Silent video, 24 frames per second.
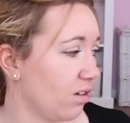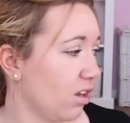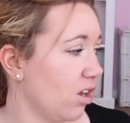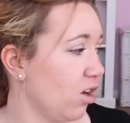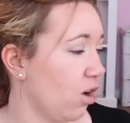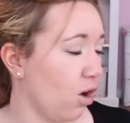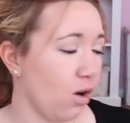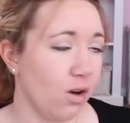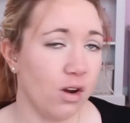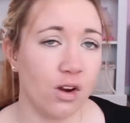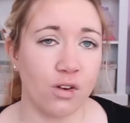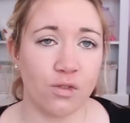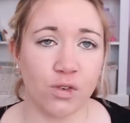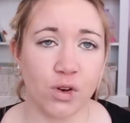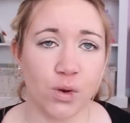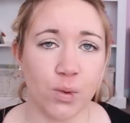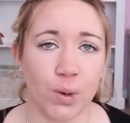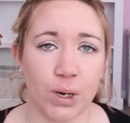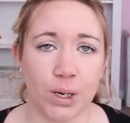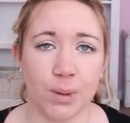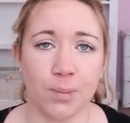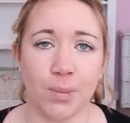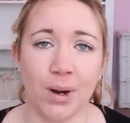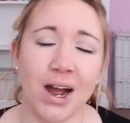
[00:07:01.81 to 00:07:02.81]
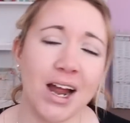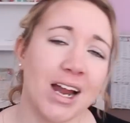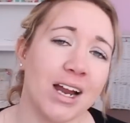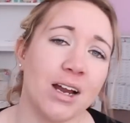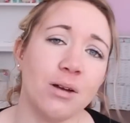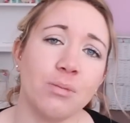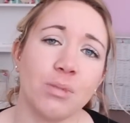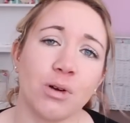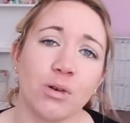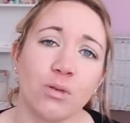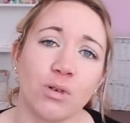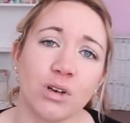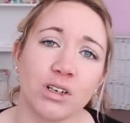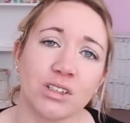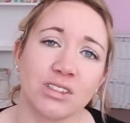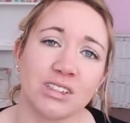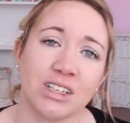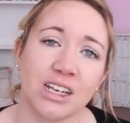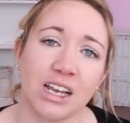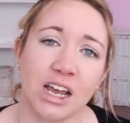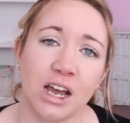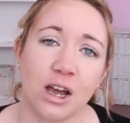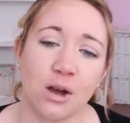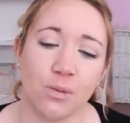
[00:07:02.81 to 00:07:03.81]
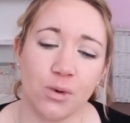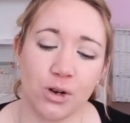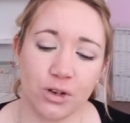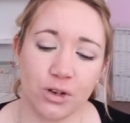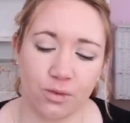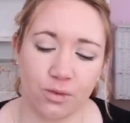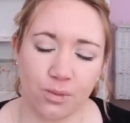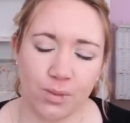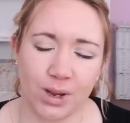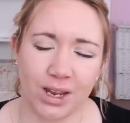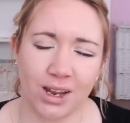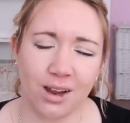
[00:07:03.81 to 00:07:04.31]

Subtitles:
you know, if you want to buy it but want to see how it for me.